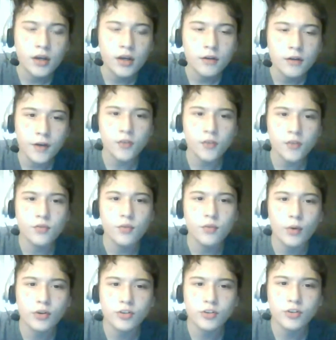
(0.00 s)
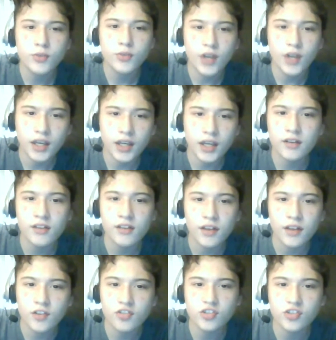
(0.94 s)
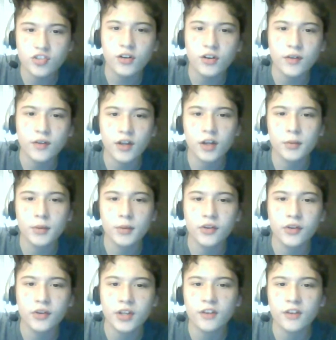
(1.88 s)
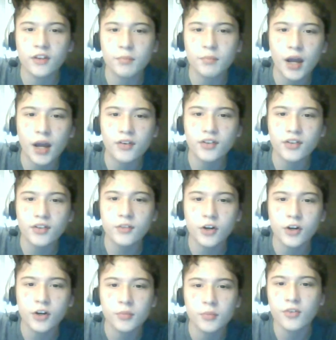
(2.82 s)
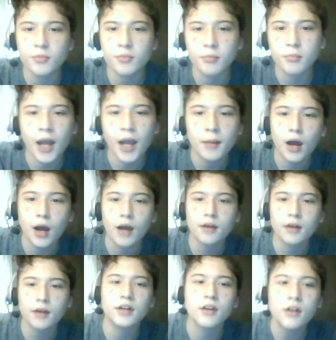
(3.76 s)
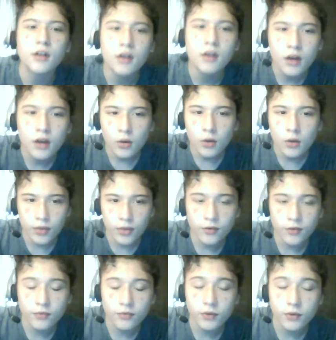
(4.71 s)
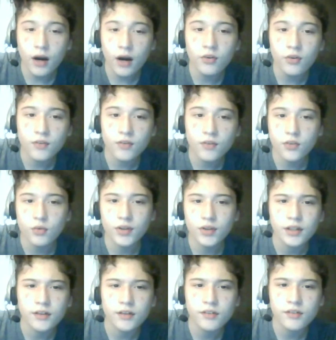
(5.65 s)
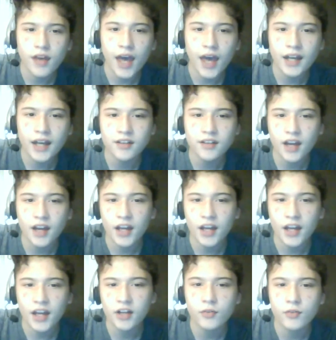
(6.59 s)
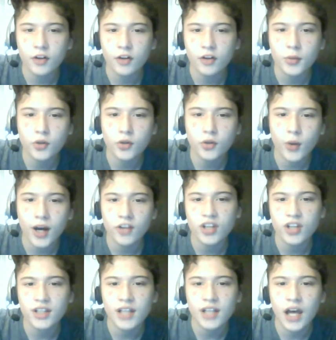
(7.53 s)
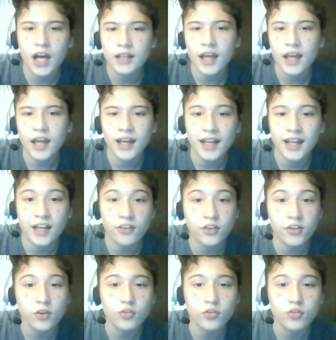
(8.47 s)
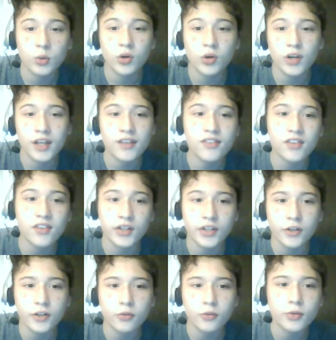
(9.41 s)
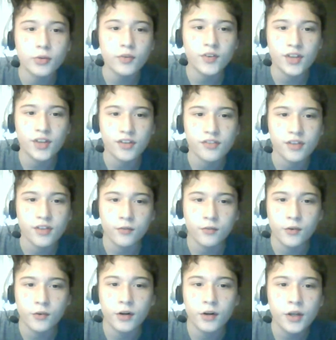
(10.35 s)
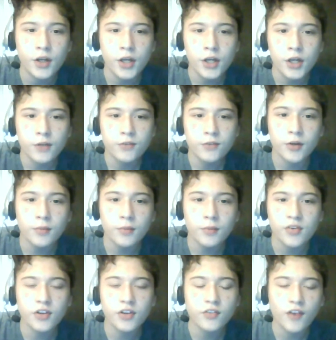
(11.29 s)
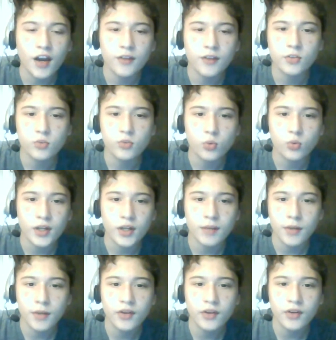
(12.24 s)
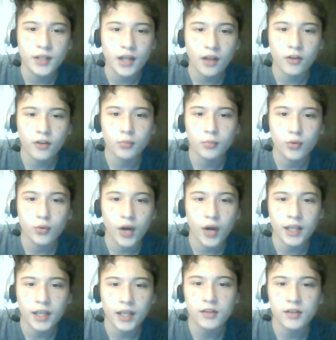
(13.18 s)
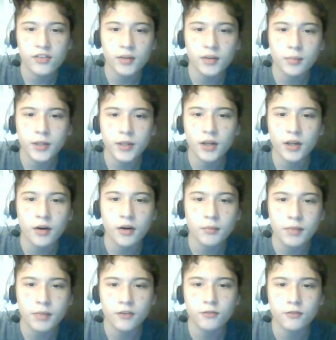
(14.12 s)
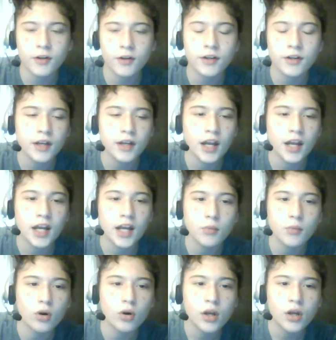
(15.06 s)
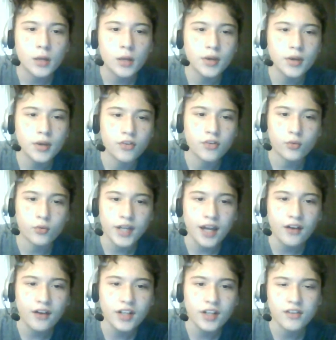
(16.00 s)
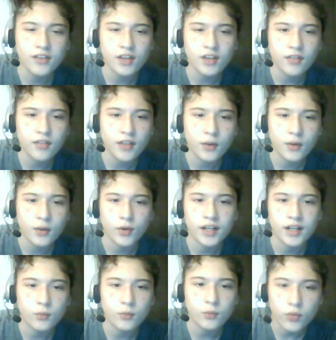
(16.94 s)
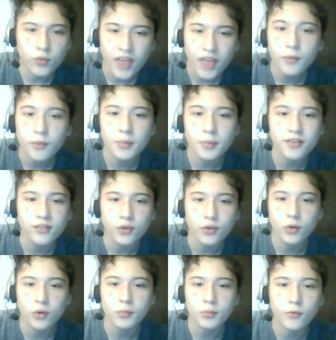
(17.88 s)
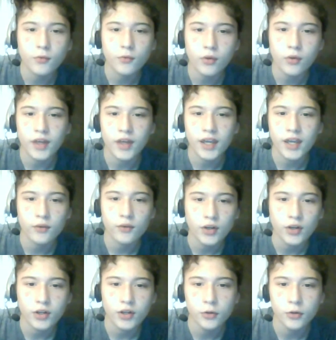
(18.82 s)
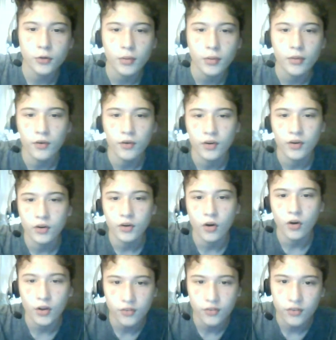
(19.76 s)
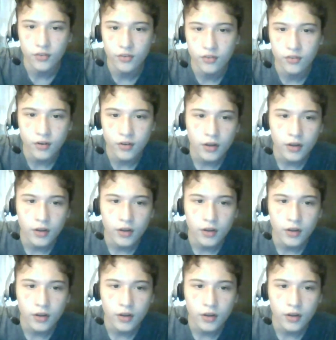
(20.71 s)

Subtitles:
Fast forward 2 decades, and the sheer availability of pirated films is mind-boggling. Within a few hours of its release, any title is available to watch online, and as usual, it's the little movies that suffer. Films in the $5 to $20 million bracket simply aren't being funded anymore, because the reality is that they will be stolen before they can recoup their costs.